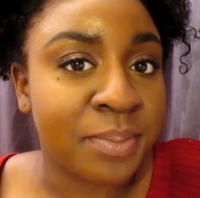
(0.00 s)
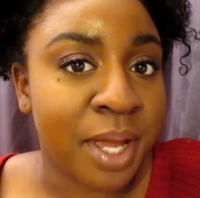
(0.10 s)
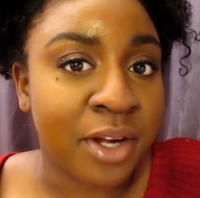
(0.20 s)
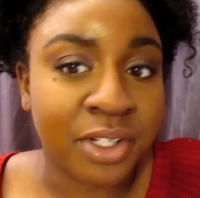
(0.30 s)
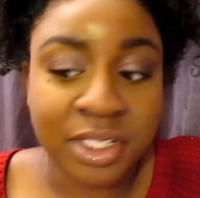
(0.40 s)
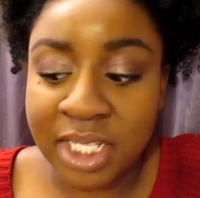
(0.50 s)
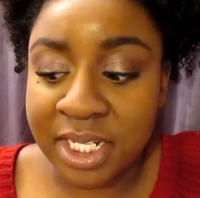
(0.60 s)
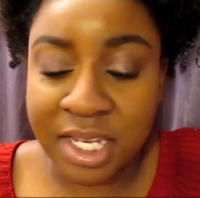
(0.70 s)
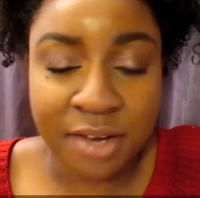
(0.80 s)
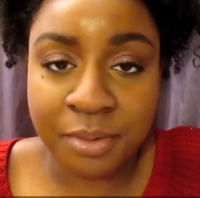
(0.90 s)
powder, because I
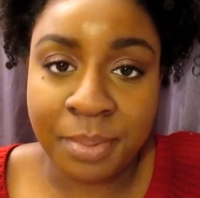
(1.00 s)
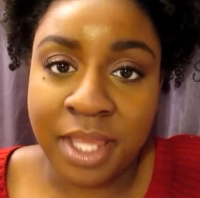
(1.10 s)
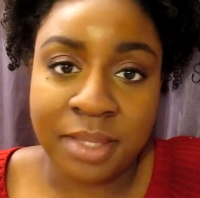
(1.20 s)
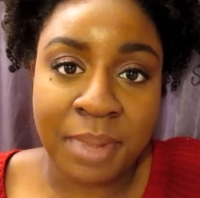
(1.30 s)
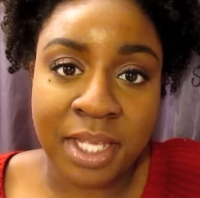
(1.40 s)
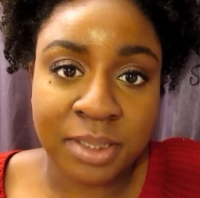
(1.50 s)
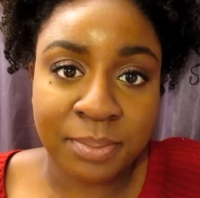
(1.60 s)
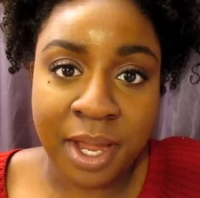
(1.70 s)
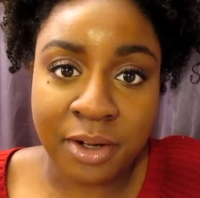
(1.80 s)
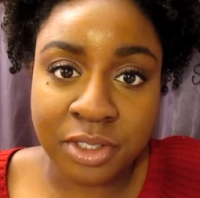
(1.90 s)
never buy the matching
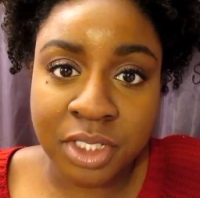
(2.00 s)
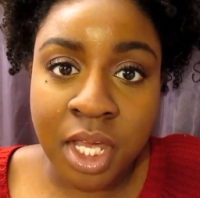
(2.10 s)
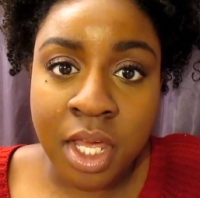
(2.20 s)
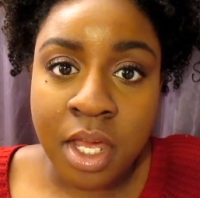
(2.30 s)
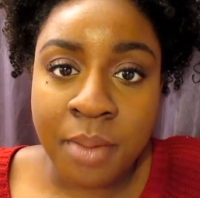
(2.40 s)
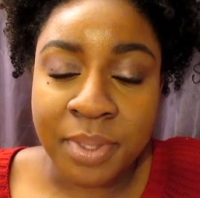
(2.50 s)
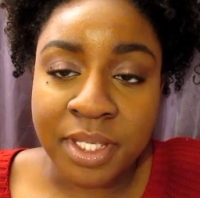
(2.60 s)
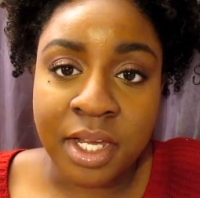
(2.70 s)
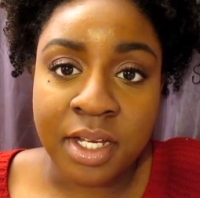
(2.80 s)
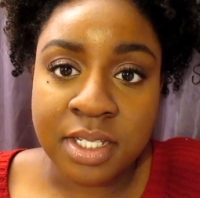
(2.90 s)
powders
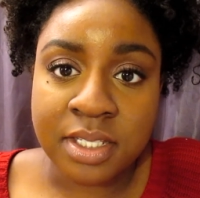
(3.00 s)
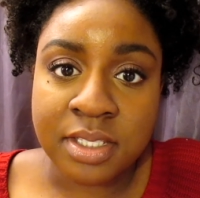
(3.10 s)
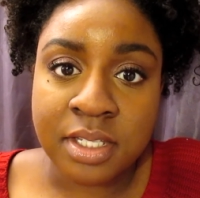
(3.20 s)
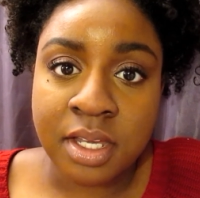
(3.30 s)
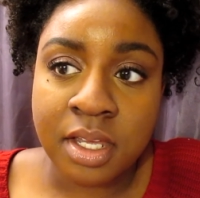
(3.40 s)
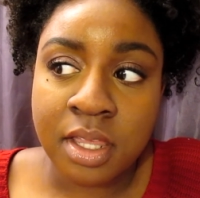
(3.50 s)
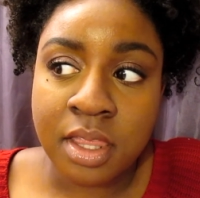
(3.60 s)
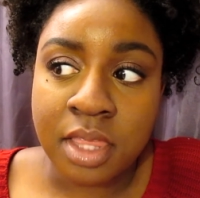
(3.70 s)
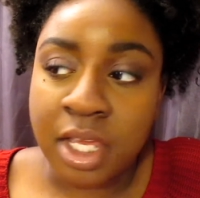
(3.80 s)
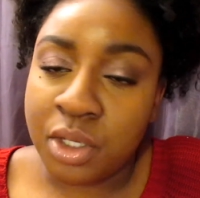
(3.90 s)
because
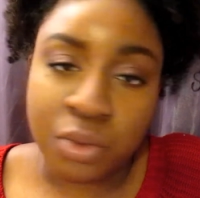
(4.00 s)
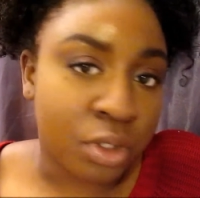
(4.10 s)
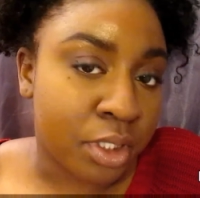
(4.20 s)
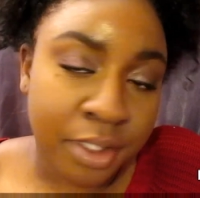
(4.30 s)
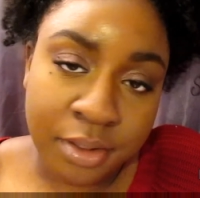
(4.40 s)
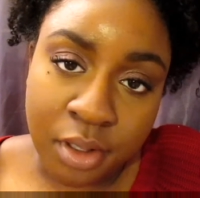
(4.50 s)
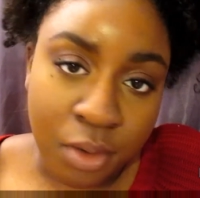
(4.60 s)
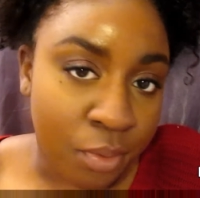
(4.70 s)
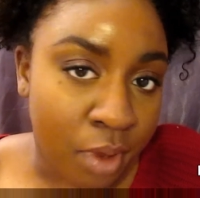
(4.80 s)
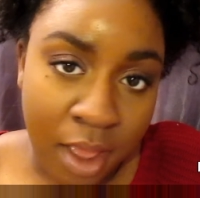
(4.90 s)
they usually
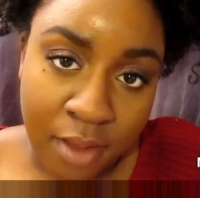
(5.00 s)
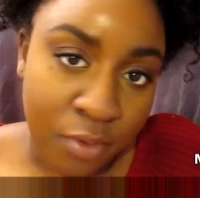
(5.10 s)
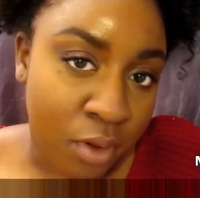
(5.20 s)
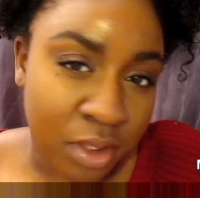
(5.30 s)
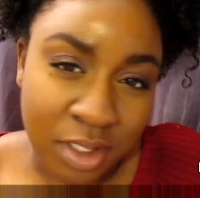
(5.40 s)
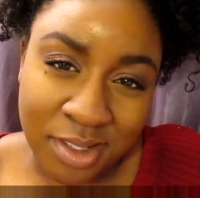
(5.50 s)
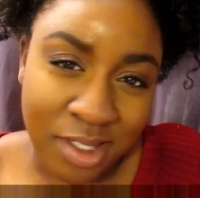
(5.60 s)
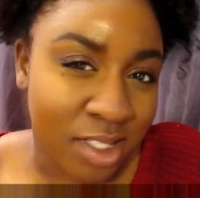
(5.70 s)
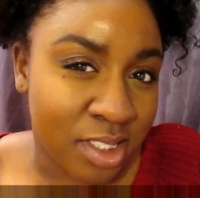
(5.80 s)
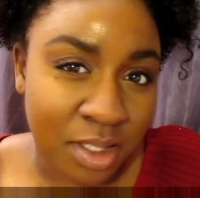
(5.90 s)
don't have all the
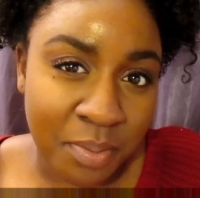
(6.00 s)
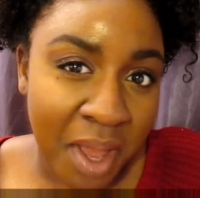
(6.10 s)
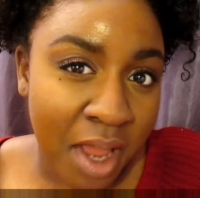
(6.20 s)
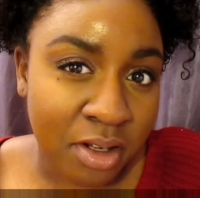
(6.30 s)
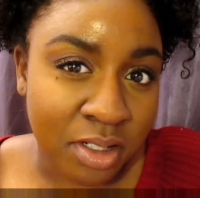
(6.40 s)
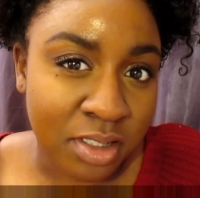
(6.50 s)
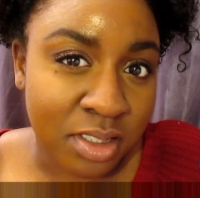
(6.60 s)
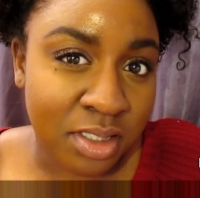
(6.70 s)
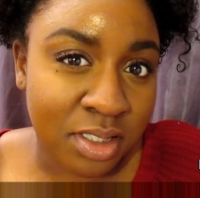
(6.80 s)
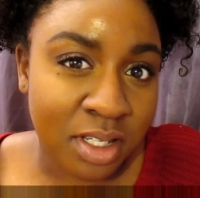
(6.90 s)
shades in the
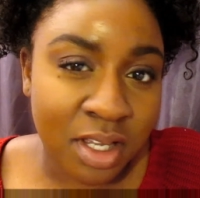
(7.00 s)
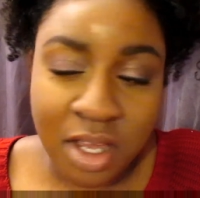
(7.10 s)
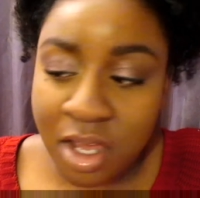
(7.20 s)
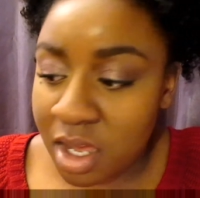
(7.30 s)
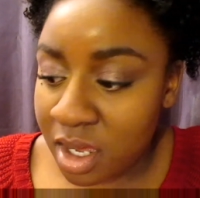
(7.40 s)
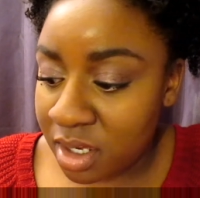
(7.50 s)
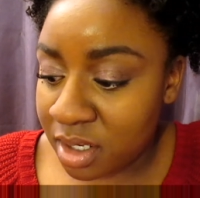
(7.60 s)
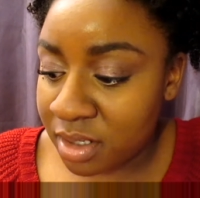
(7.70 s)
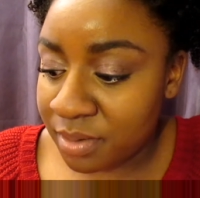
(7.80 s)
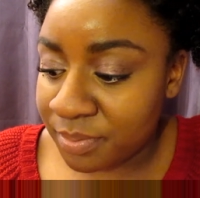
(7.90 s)
powders.
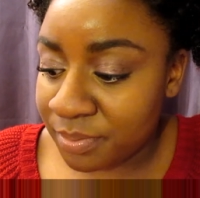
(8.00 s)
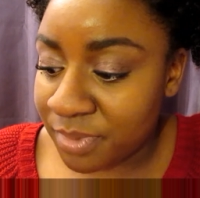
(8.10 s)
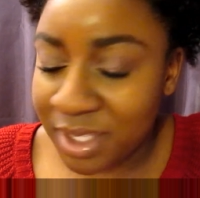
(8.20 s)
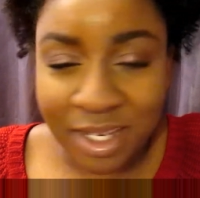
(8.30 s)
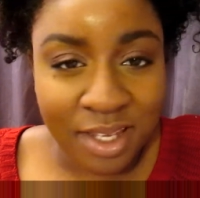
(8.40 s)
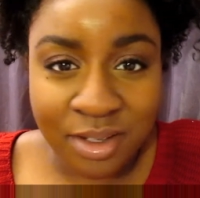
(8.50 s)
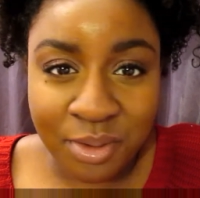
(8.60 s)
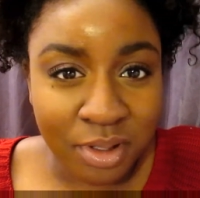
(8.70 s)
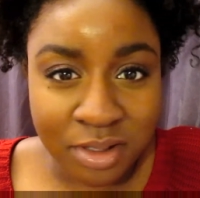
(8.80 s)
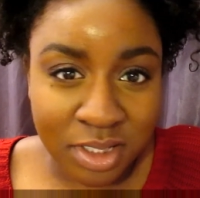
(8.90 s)
And I
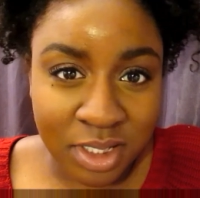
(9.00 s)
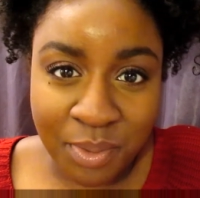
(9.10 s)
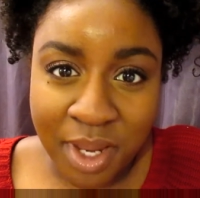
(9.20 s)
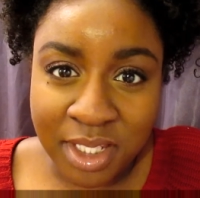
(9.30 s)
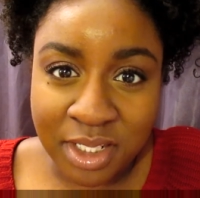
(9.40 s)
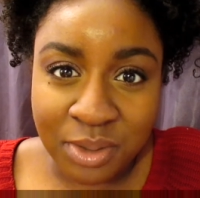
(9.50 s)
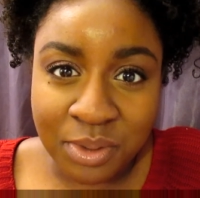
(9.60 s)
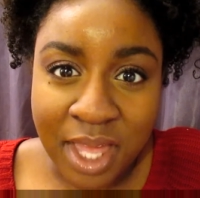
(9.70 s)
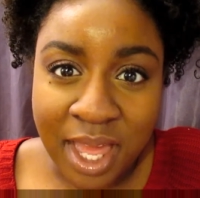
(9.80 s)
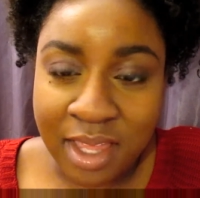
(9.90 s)
don't understand why they do
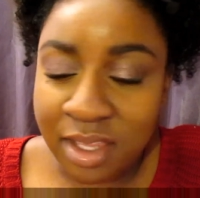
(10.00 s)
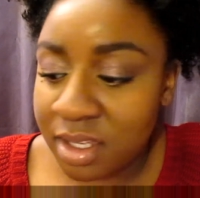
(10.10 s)
that.